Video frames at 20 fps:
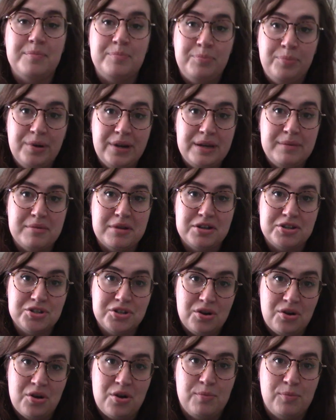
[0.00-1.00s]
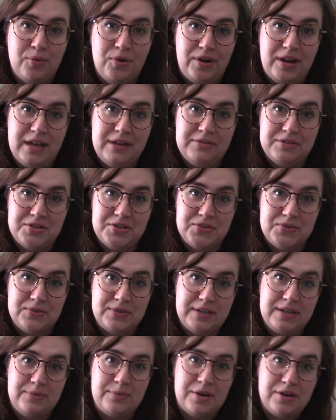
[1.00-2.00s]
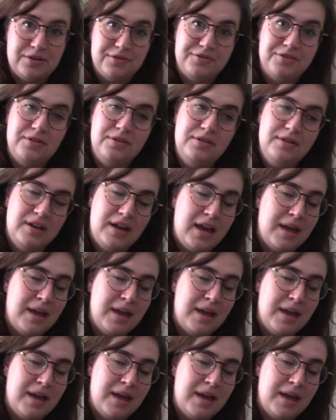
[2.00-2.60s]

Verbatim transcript: pretty much all morning, which is really wonderful.